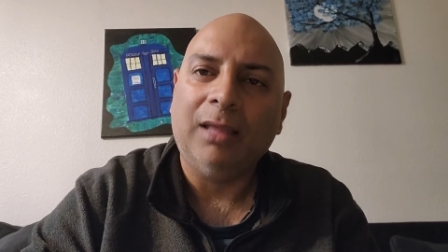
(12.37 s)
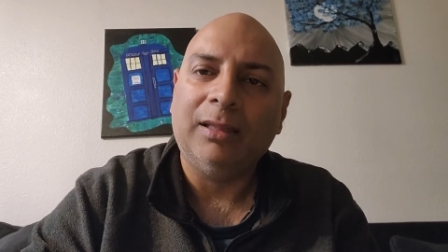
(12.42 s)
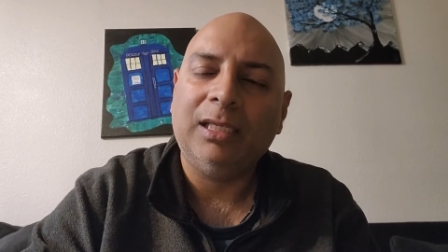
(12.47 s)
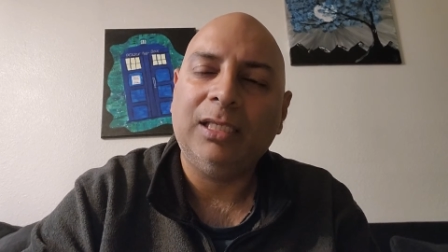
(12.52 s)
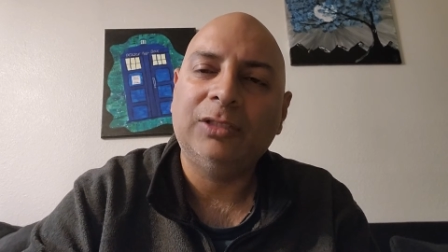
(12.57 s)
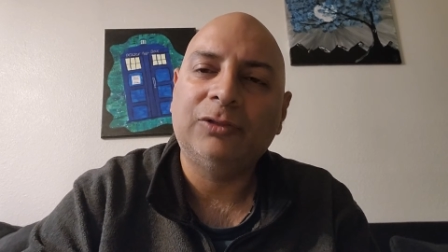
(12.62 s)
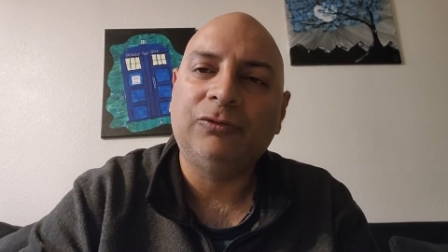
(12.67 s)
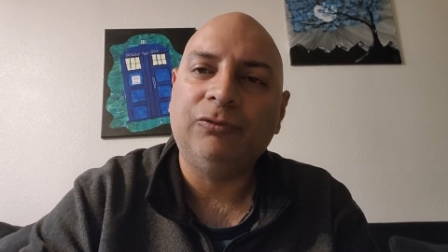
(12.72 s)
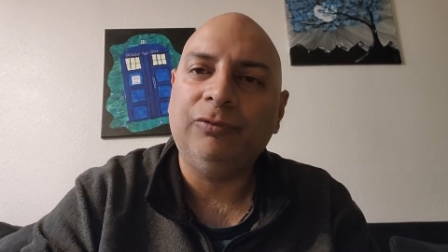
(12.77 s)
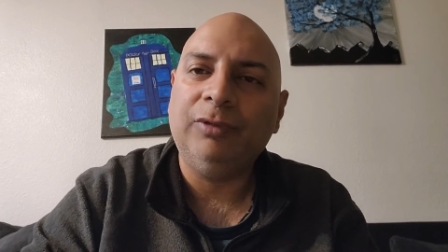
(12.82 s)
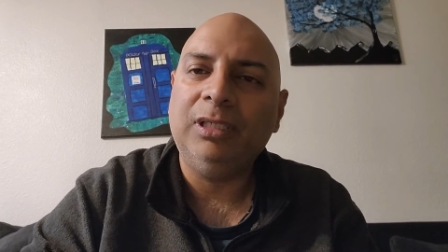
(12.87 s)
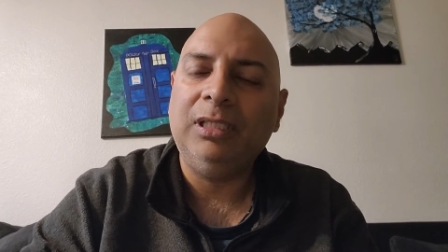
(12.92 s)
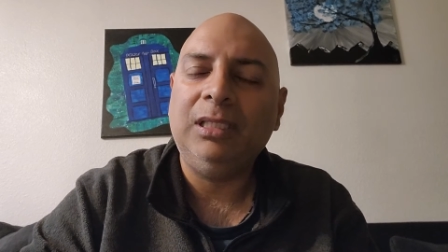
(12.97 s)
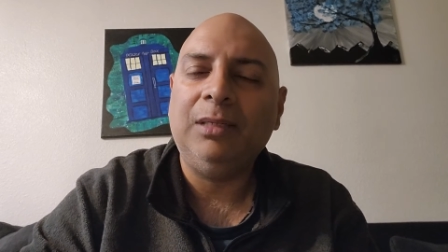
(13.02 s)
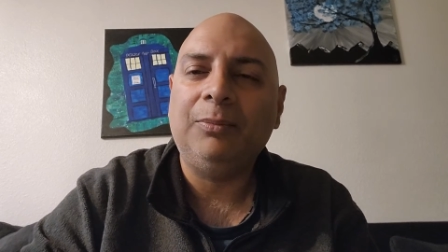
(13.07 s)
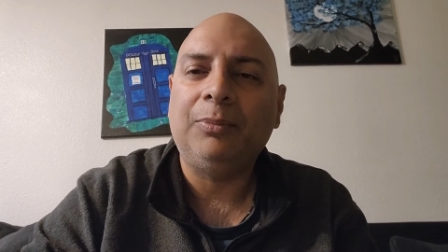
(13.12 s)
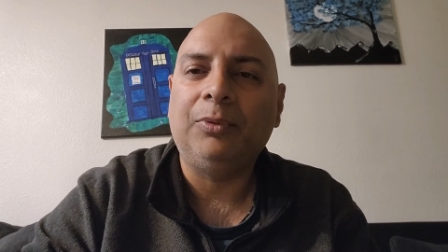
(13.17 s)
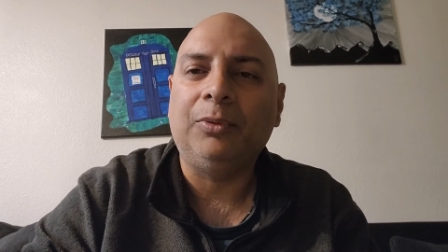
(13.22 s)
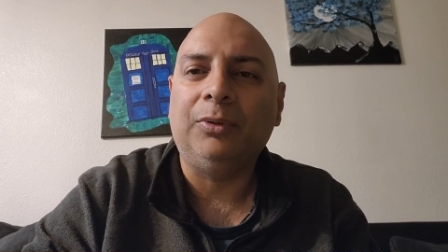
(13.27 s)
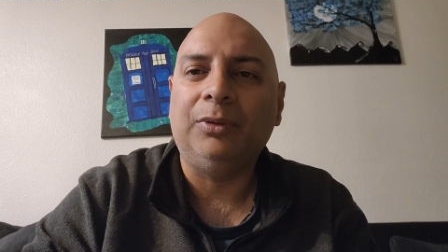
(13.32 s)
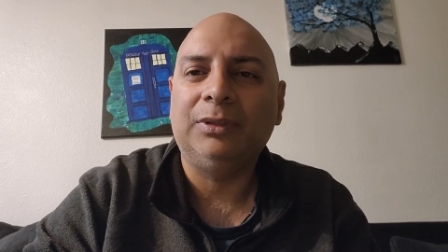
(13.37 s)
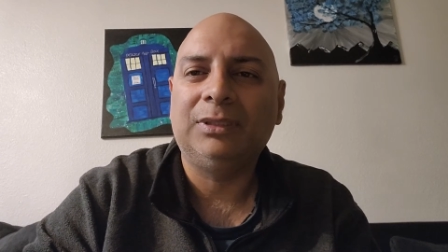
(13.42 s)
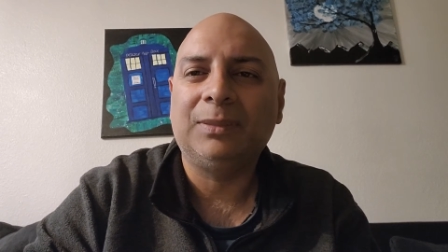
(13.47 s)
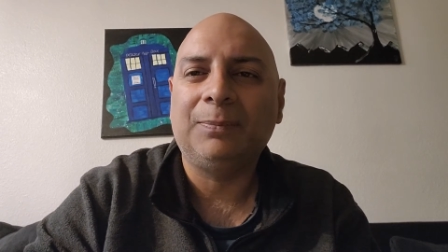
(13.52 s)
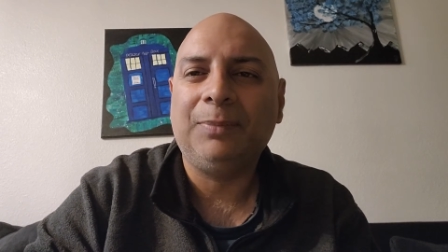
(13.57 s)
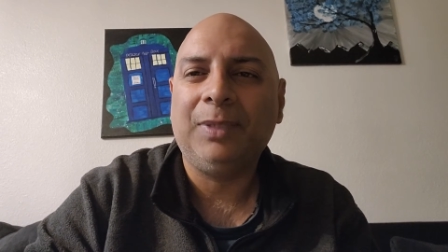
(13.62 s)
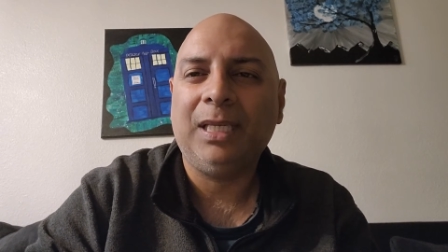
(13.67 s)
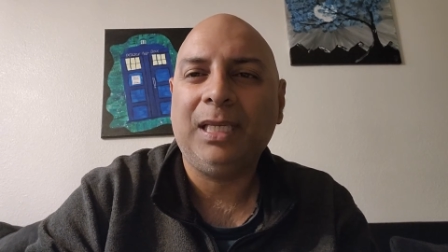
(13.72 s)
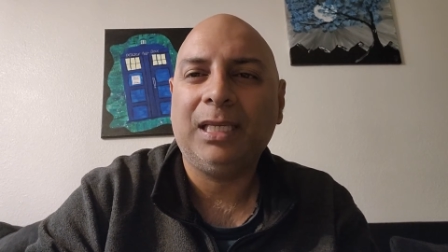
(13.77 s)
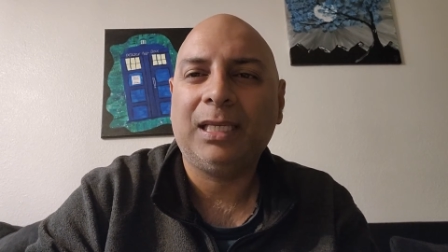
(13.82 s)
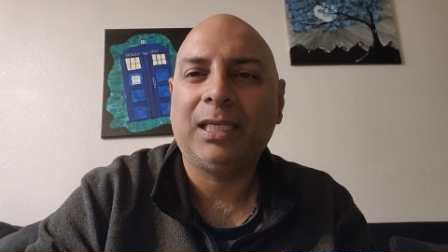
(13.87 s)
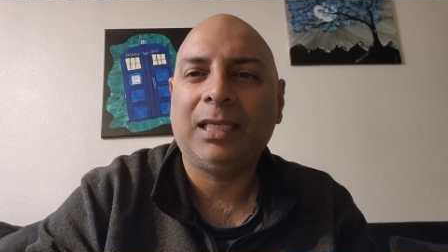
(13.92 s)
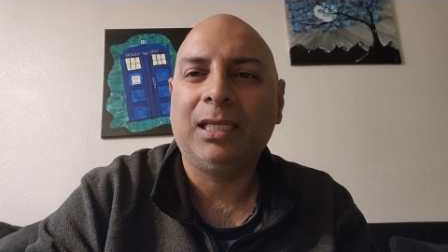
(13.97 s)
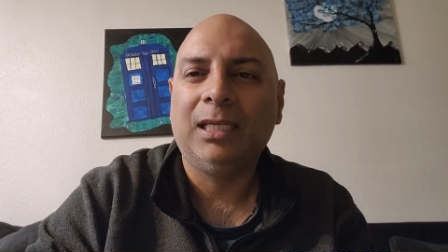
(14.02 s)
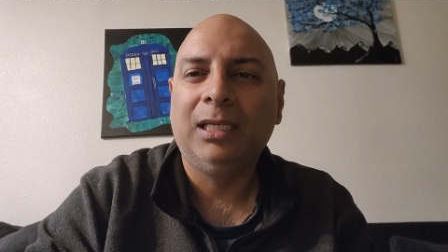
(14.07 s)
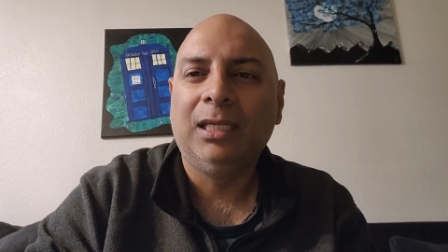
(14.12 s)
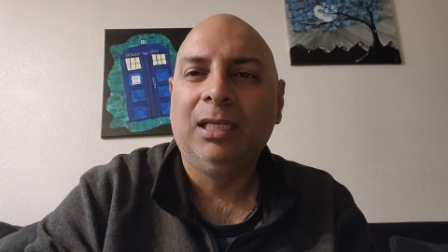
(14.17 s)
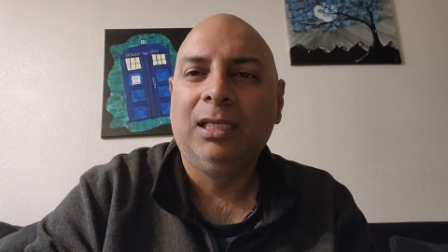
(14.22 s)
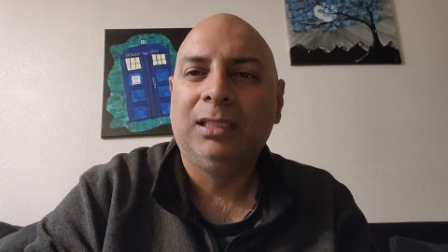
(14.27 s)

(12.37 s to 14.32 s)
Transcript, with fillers: I think it's really important to pick